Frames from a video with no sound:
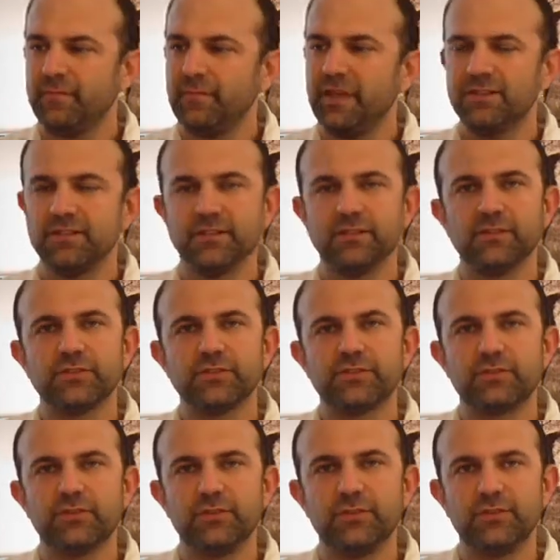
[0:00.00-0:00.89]
It has a little
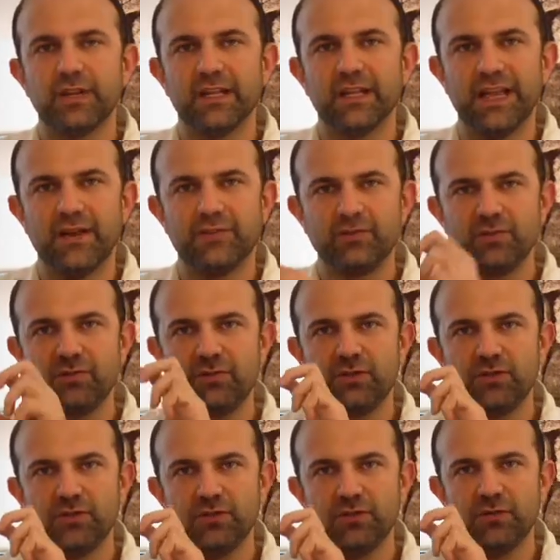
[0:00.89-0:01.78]
screw that allows you
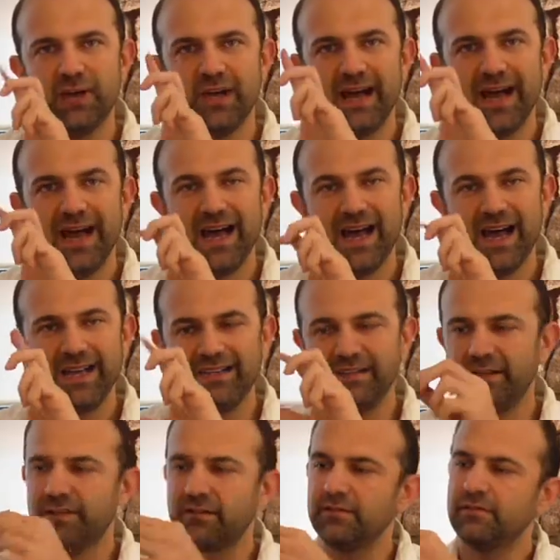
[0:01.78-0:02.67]
to
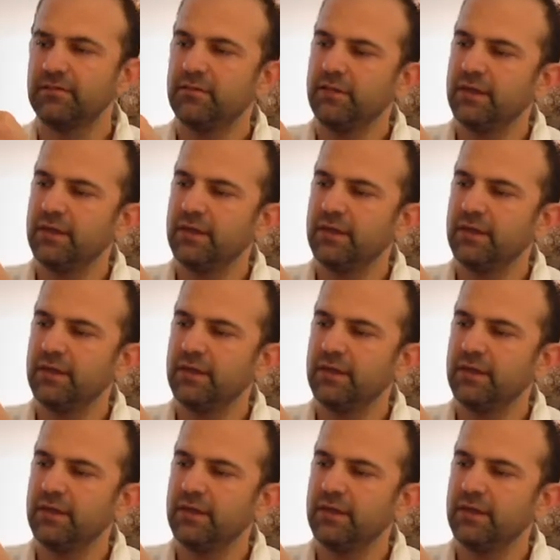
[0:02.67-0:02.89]
heighten it.